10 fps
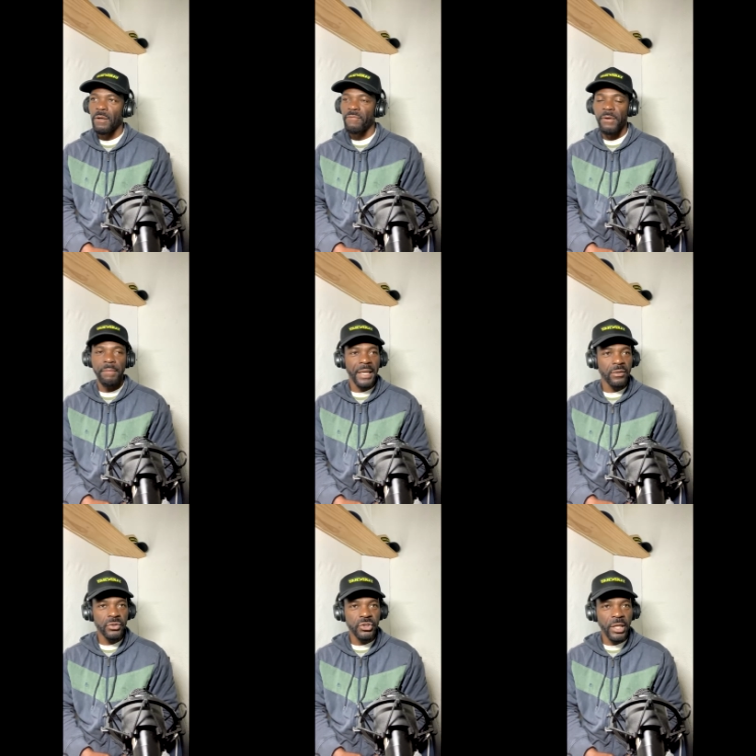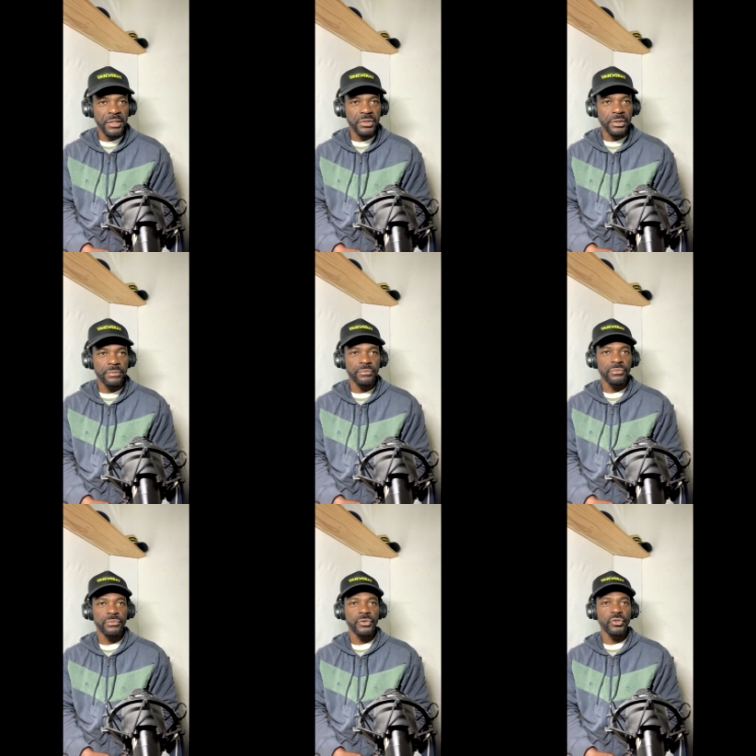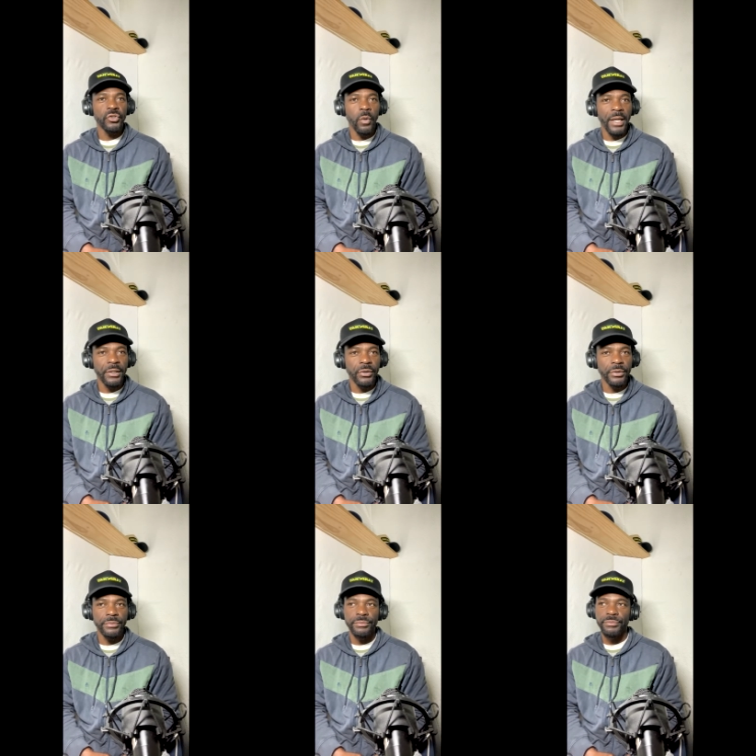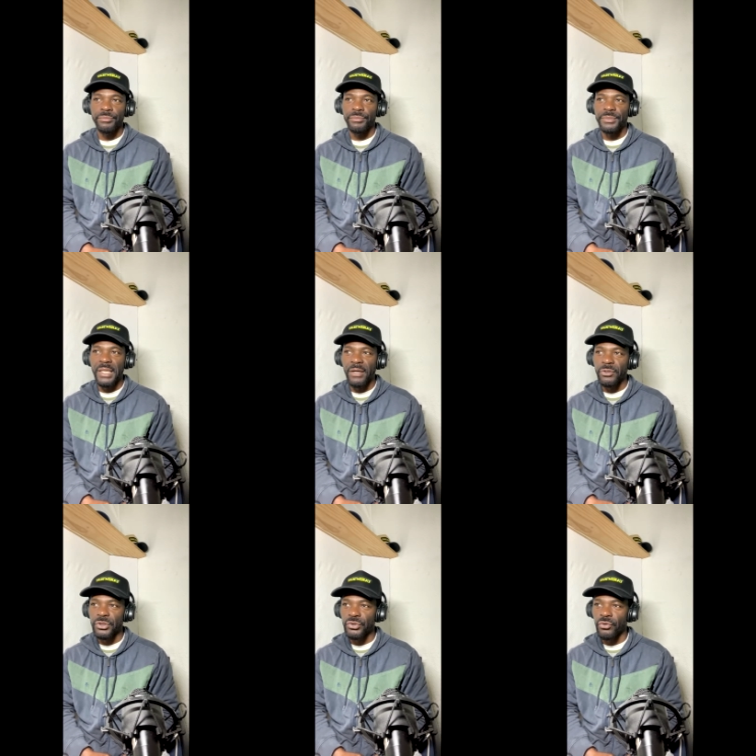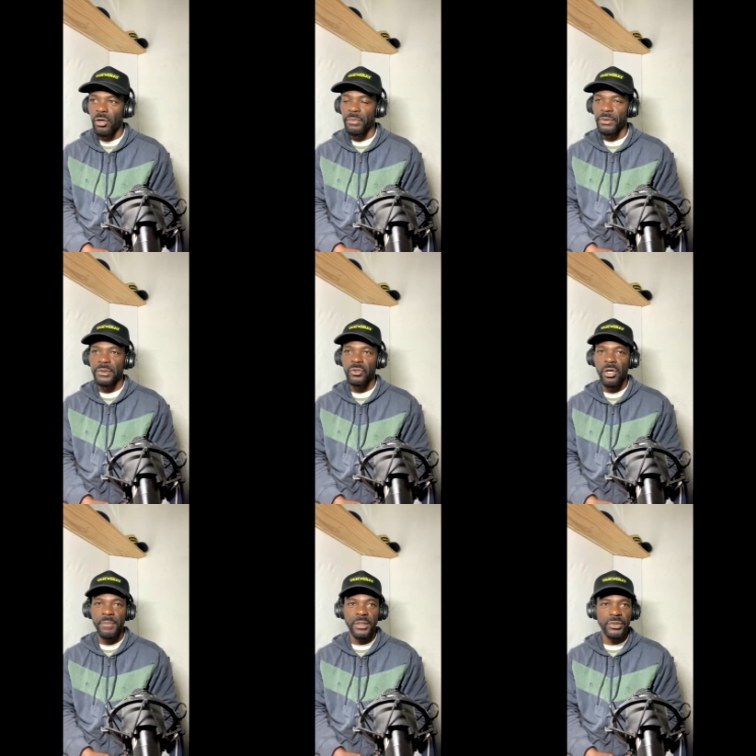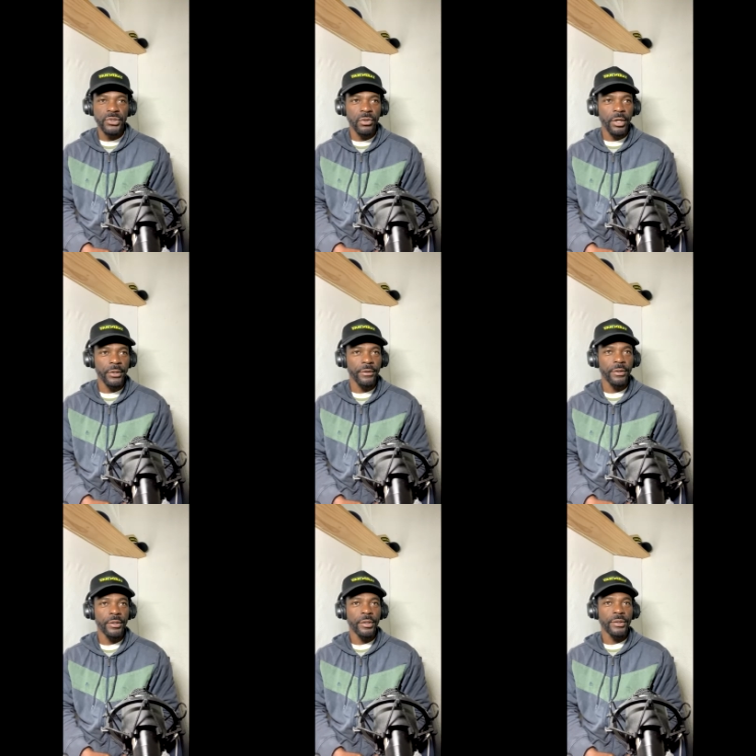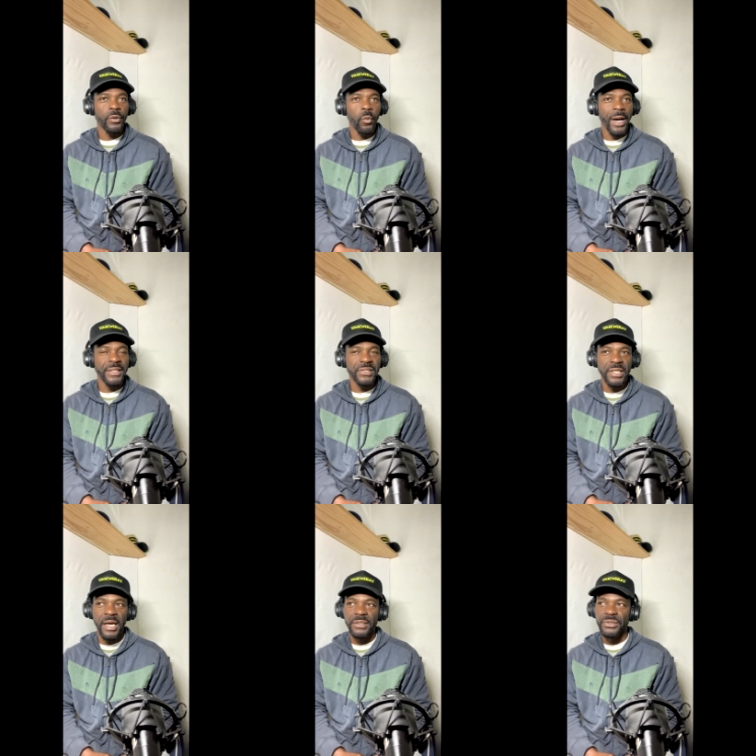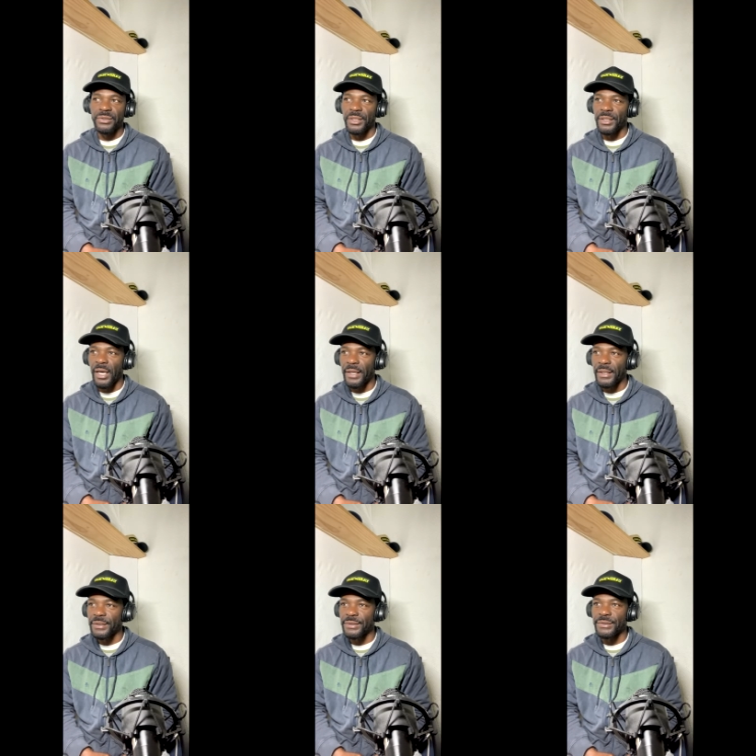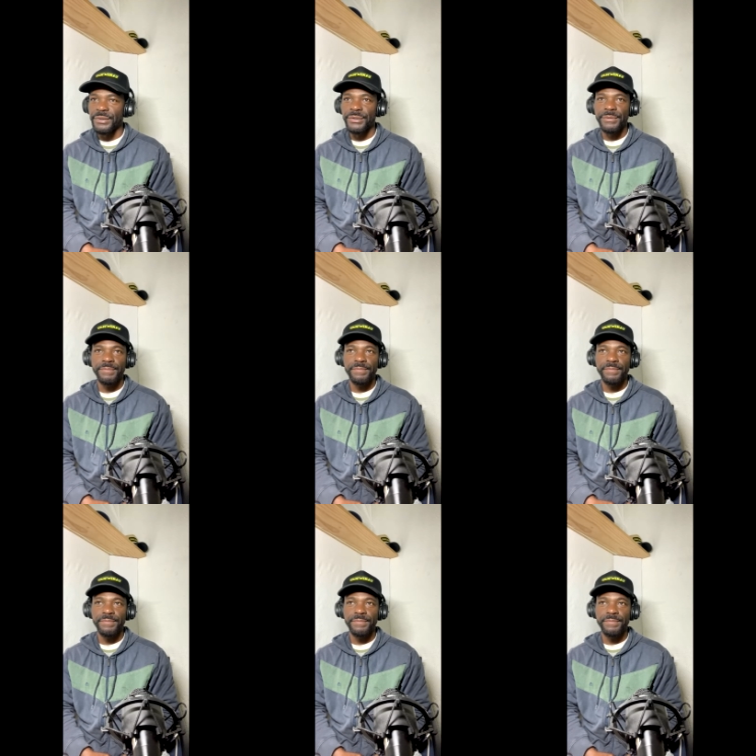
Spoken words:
from Michael Jackson to Dwight Gooden, Darryl Strawberry, Tommy Lasorda, the White Sox, the Yankees.